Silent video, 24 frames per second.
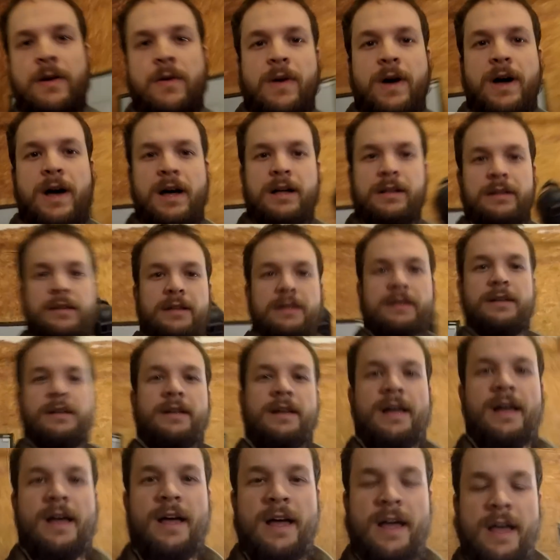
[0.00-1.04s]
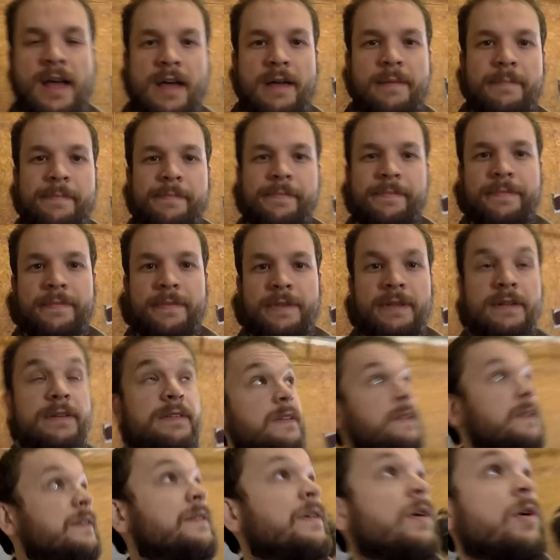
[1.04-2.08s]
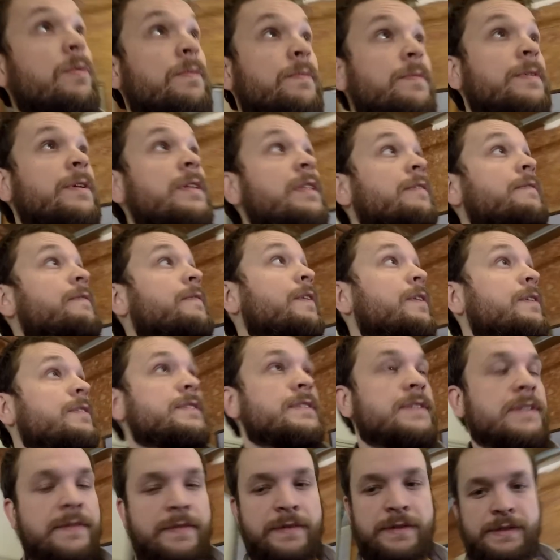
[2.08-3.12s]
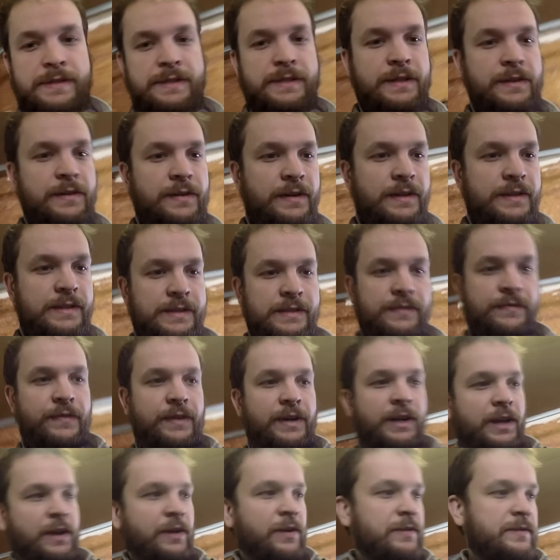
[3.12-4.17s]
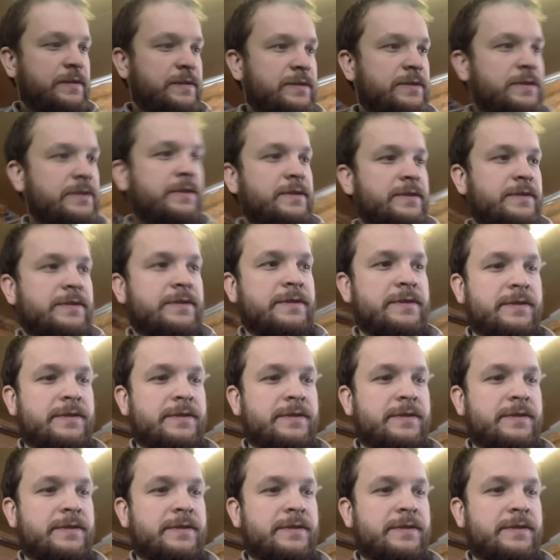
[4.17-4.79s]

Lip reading: Well, this is hopefully the first of a series of videos